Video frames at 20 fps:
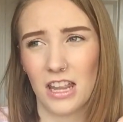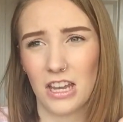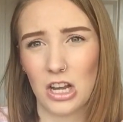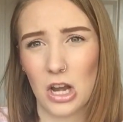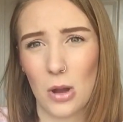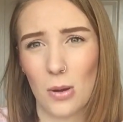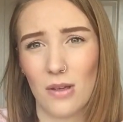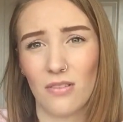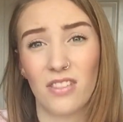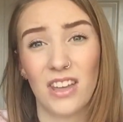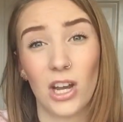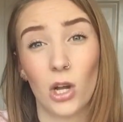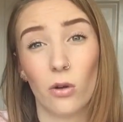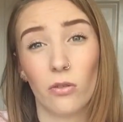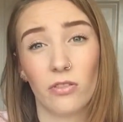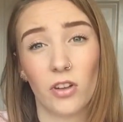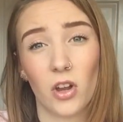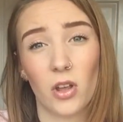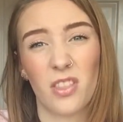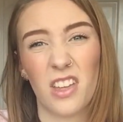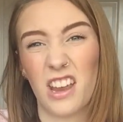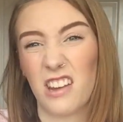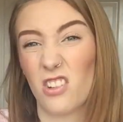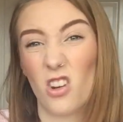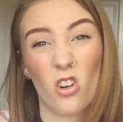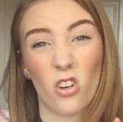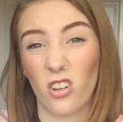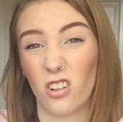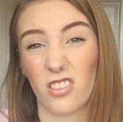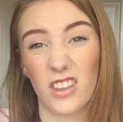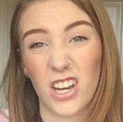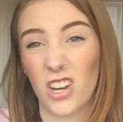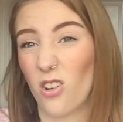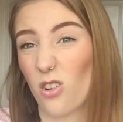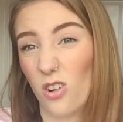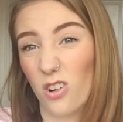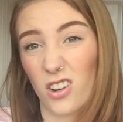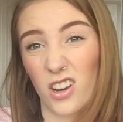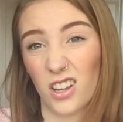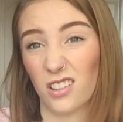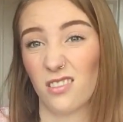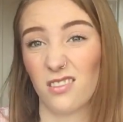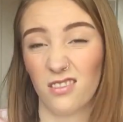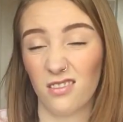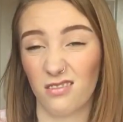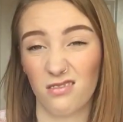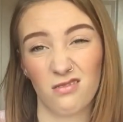you know, if they love you, they're not gonna,